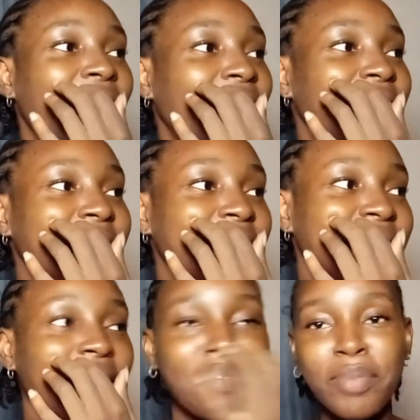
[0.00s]
And
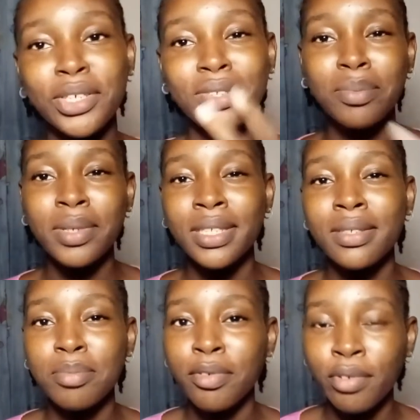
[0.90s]
I've mentioned the
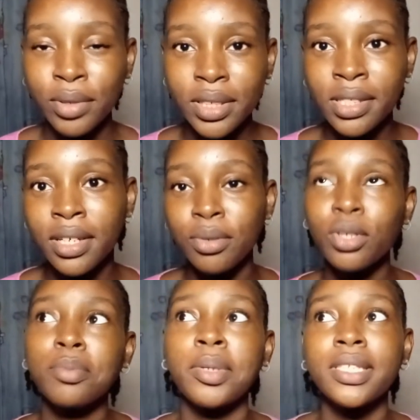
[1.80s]
person before on this channel,
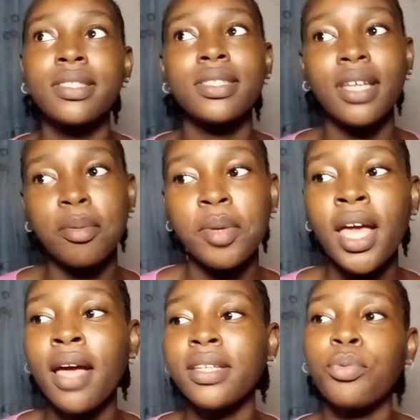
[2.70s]
not the person's name,
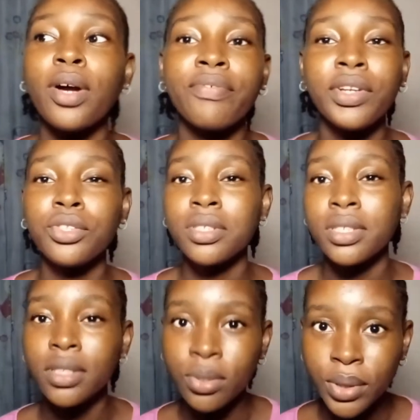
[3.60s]
but I've mentioned the
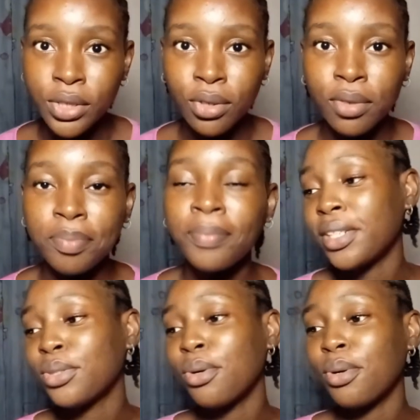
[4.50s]
situation.
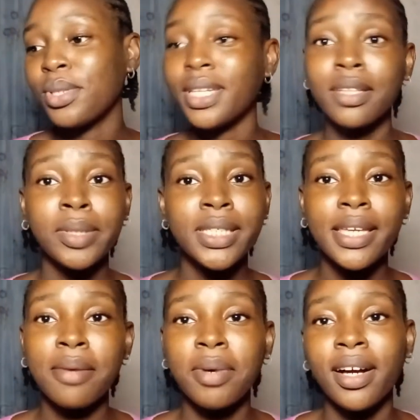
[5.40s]
So yeah, the person
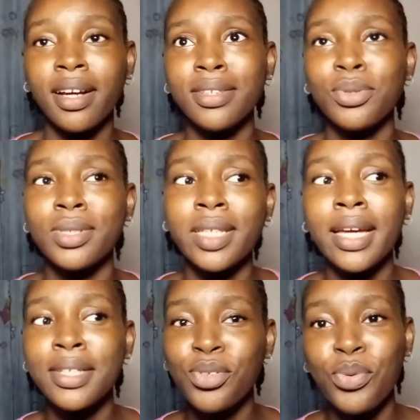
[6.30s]
came back and was
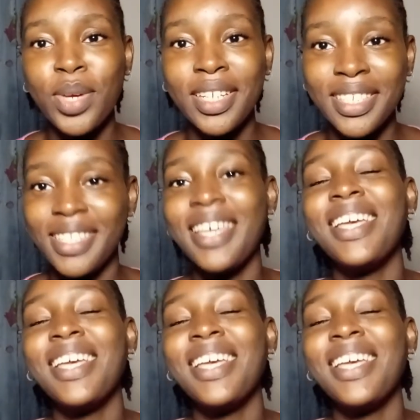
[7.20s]
like, so weird.